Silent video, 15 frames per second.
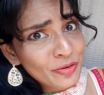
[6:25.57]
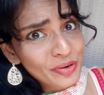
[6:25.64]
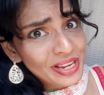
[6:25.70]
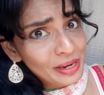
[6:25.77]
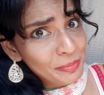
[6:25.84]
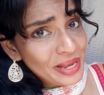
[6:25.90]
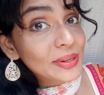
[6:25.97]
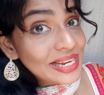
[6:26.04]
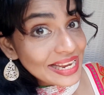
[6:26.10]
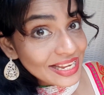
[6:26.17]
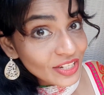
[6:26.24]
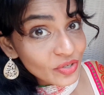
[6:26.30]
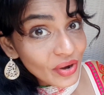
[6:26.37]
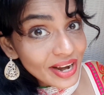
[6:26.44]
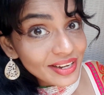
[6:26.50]
Please don't kill me.
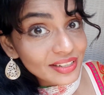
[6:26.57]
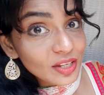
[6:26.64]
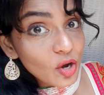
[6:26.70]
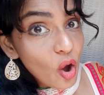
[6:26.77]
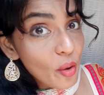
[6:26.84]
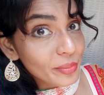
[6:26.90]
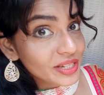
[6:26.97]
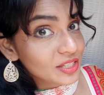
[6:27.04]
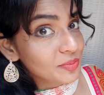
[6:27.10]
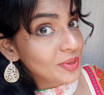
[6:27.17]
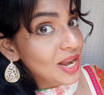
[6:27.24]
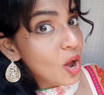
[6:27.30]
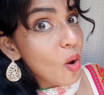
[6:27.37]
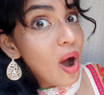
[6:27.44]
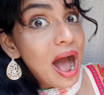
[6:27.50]
Please write in the comments
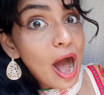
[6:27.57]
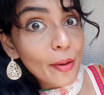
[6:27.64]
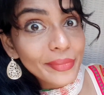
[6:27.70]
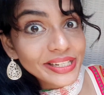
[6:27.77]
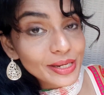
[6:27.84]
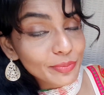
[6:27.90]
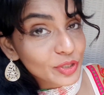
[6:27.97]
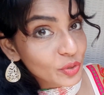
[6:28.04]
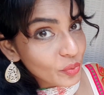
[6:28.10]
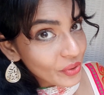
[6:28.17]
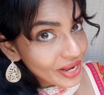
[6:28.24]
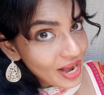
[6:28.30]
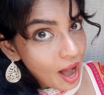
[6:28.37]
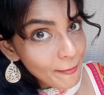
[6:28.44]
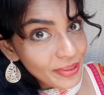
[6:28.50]
below how much I'm
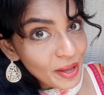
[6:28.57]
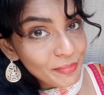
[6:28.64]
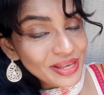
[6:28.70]
screwing up,